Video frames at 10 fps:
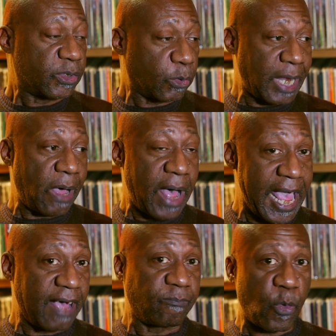So now I
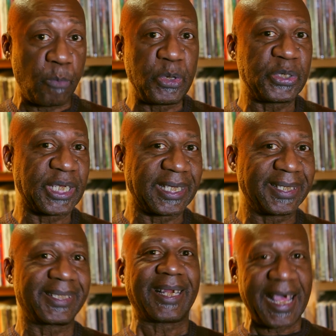have more music
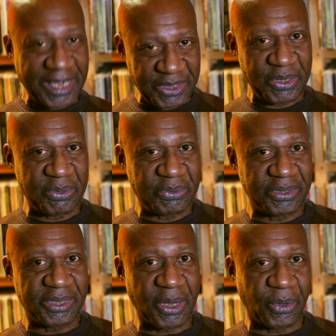that I can use.
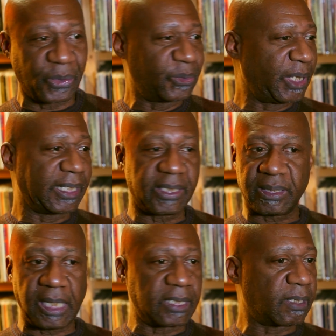So
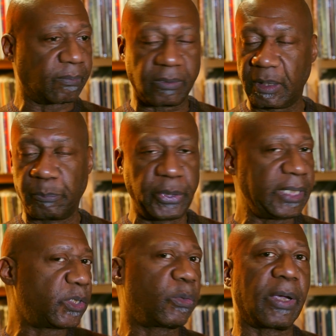it's a
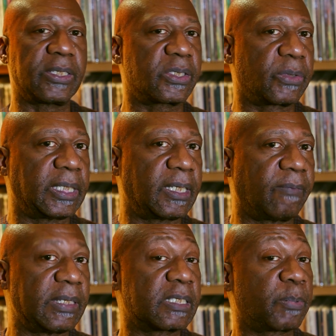complete two-way street
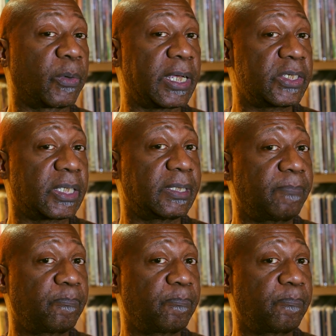of inspiration.